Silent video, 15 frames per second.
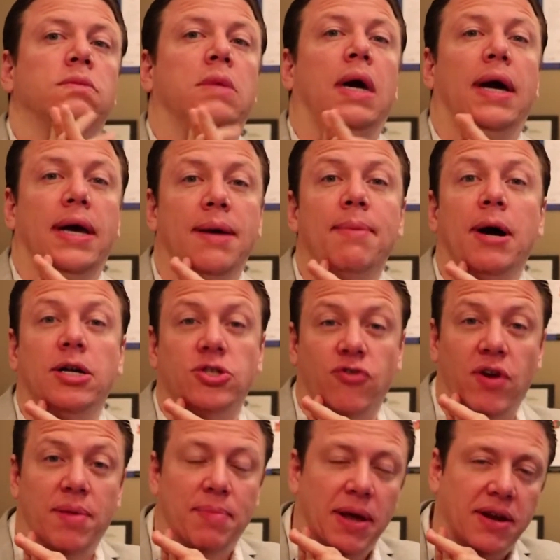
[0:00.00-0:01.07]
Hi, I'm
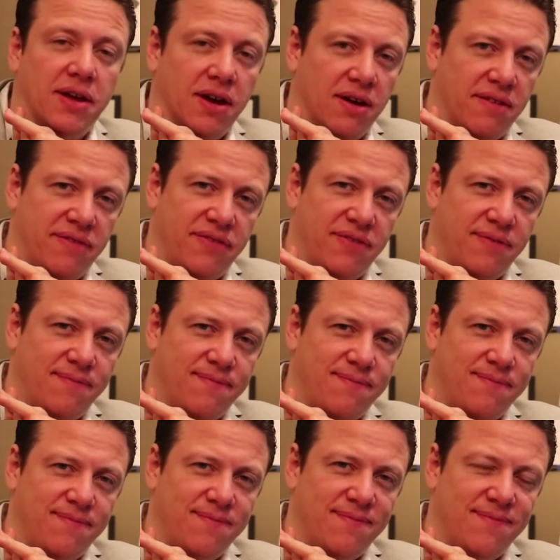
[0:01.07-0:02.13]
Andrei Mincov.
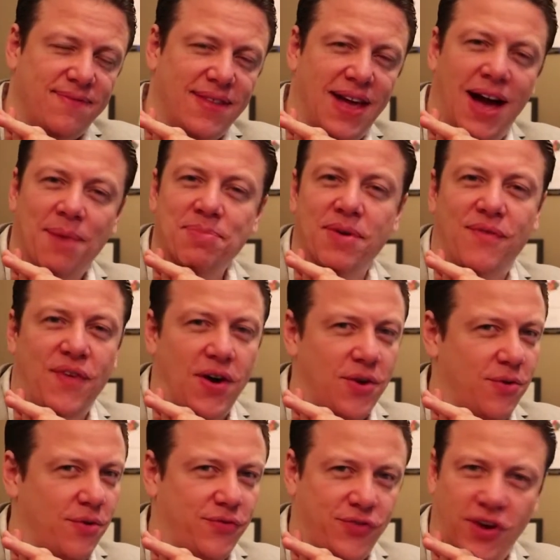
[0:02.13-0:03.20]
I'm the
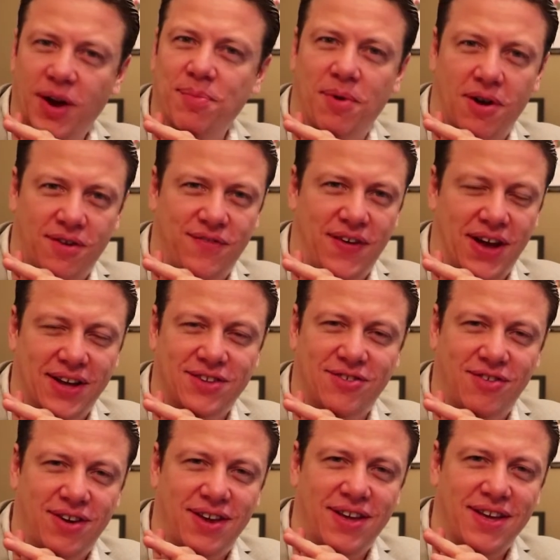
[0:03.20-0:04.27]
founder of Trademark
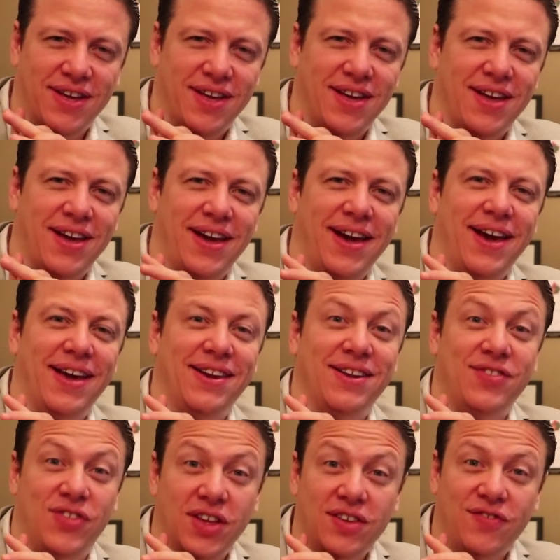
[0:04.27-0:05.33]
Factory, and
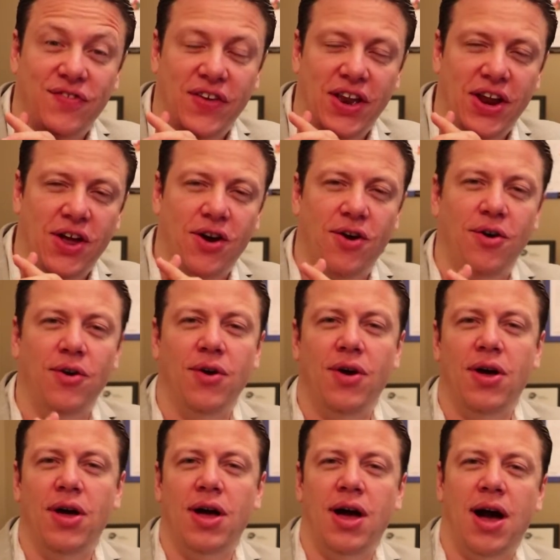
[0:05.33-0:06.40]
in this video,
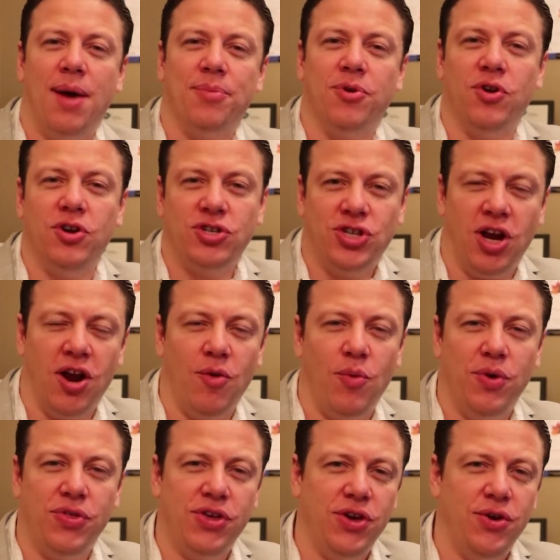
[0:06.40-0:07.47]
I'm going to share
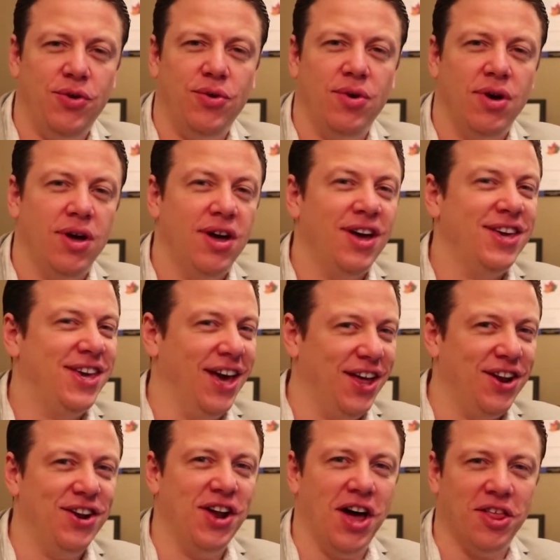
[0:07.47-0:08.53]
with you
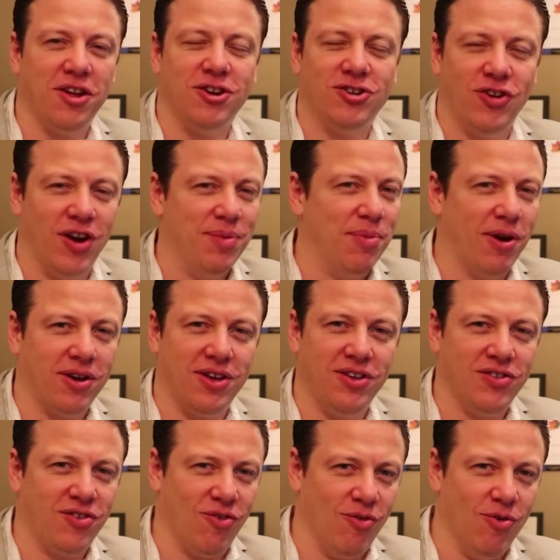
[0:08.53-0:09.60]
yet another
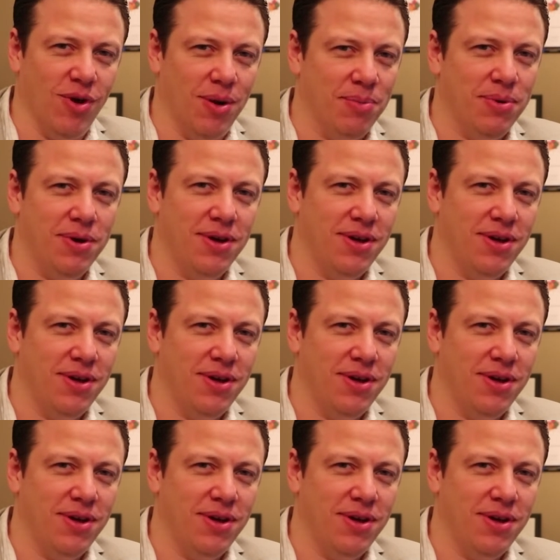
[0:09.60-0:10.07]
trademarking screw-up.